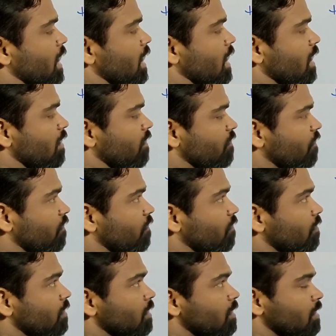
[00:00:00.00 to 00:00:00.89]
If
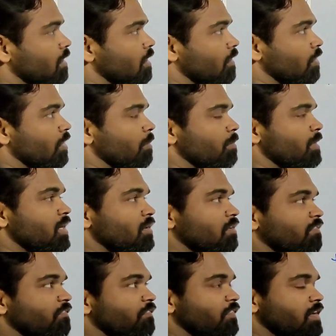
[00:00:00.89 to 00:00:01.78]
the mean
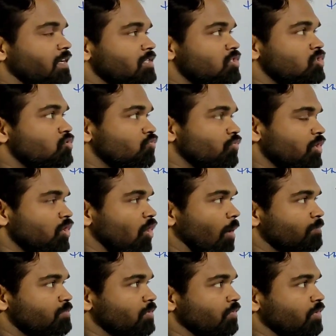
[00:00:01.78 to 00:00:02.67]
of first 3
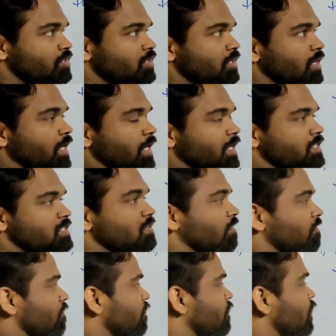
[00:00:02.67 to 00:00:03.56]
observation
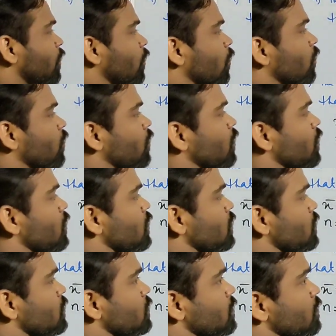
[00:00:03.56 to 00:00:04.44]
is
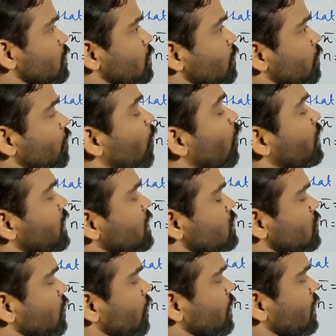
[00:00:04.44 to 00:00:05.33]

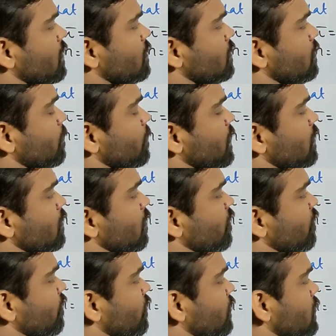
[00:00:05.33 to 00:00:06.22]
14, sorry, the mean
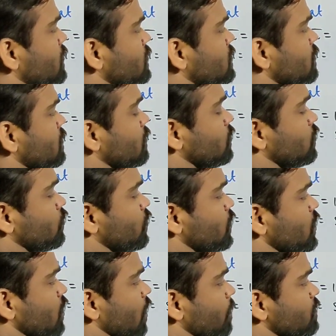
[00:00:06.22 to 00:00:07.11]
of first
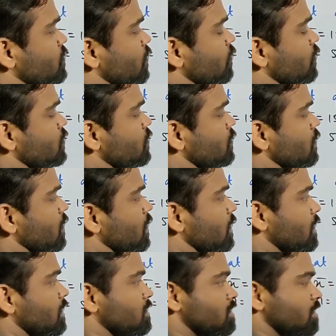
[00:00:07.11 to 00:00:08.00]
3 observation
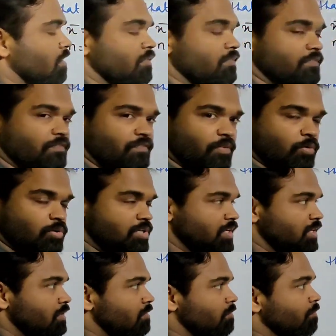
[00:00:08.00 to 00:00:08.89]
is
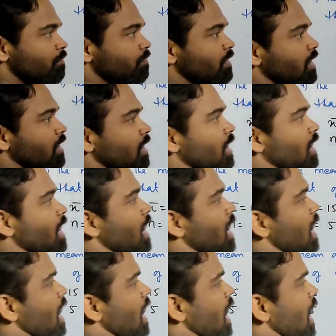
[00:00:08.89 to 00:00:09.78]
14,
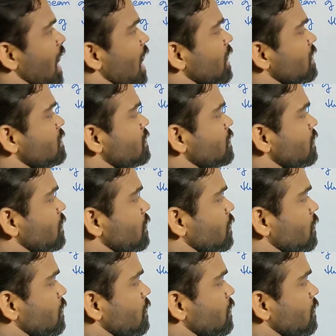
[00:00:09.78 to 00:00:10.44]
and